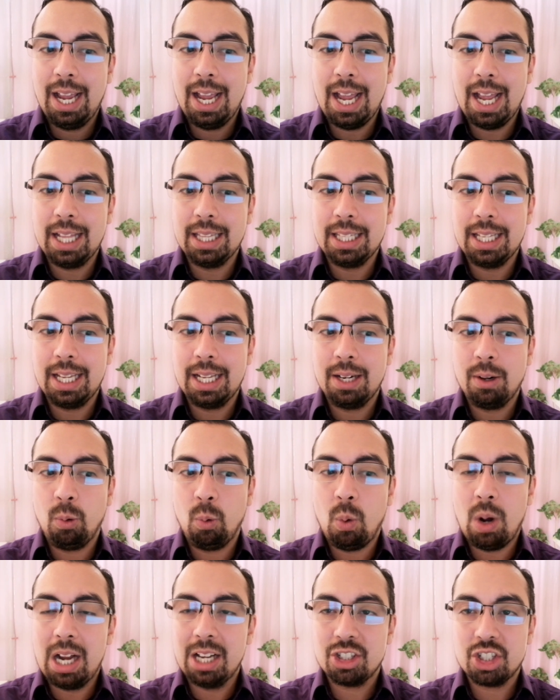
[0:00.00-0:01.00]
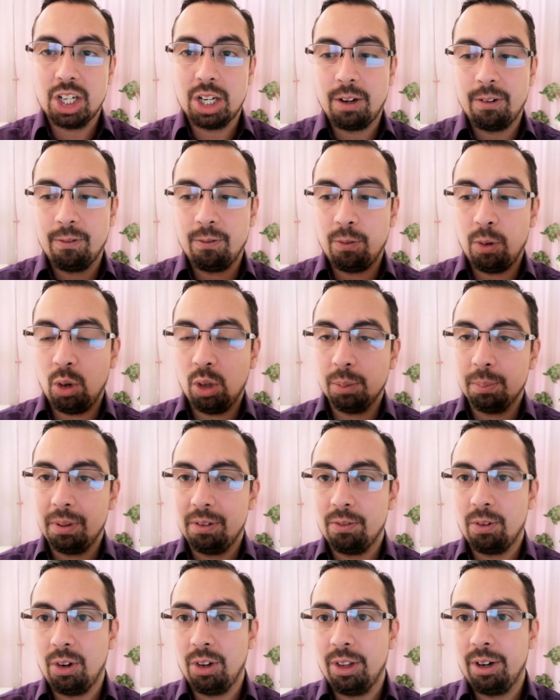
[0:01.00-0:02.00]
and then watch it unfold
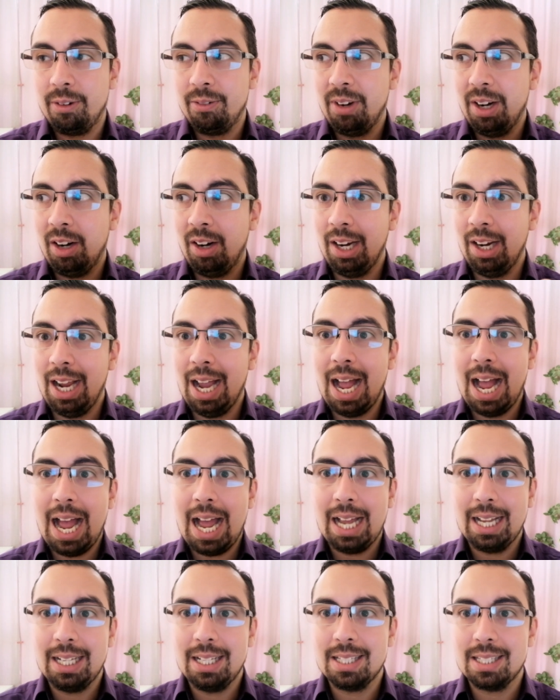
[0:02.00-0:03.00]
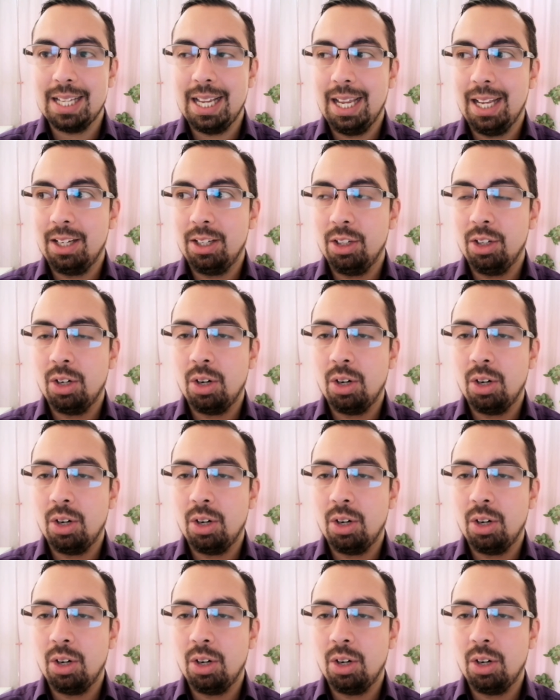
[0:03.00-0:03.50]
before their very eyes, and